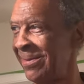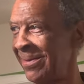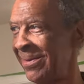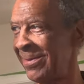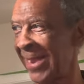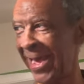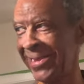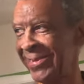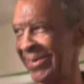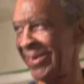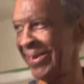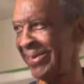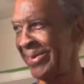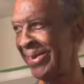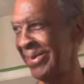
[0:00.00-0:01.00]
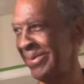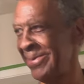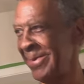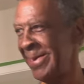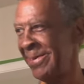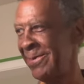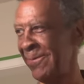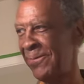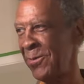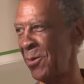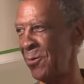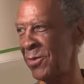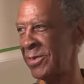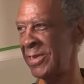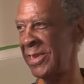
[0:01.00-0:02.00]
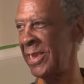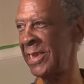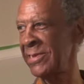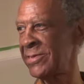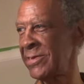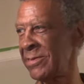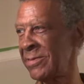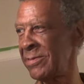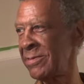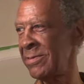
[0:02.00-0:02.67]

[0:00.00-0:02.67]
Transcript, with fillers: That's it. The food was delicious.